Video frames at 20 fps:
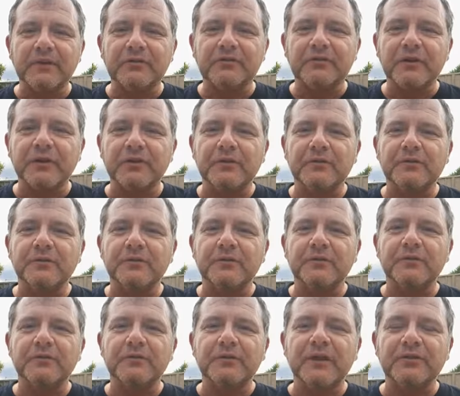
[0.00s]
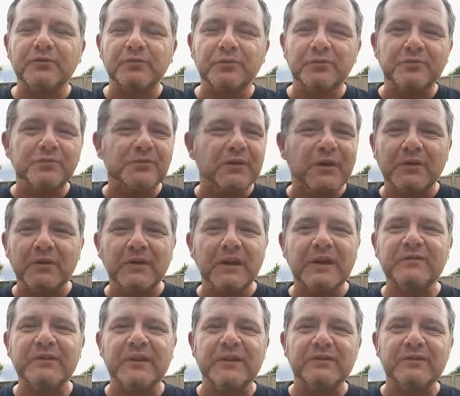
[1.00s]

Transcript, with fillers: So that's you know if,